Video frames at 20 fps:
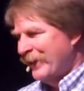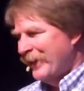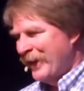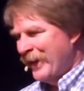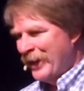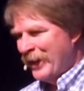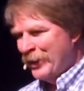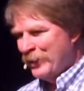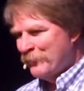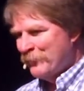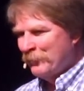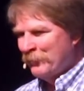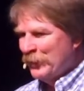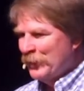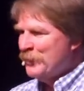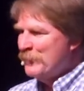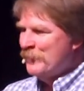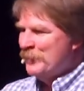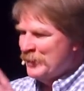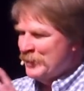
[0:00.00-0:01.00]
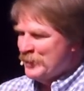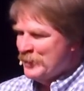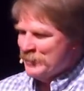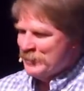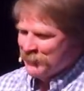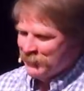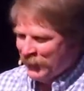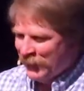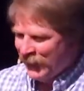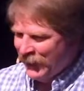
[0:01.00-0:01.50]
and
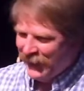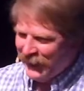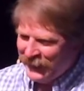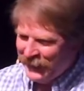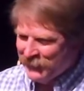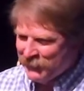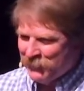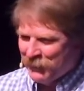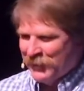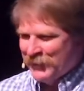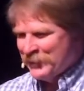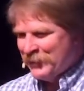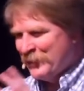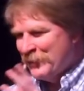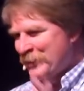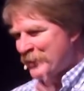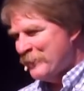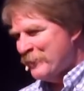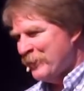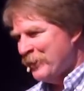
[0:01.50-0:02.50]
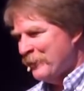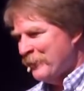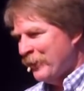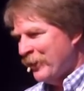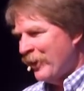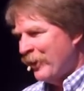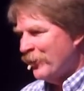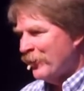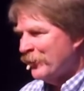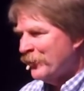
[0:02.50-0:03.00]
molybdenum and praseodymium
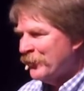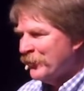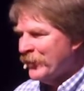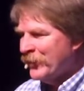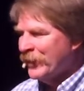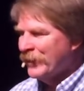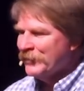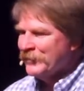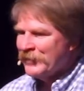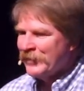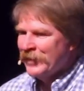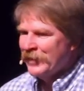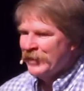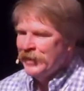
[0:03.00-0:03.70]
and all those things,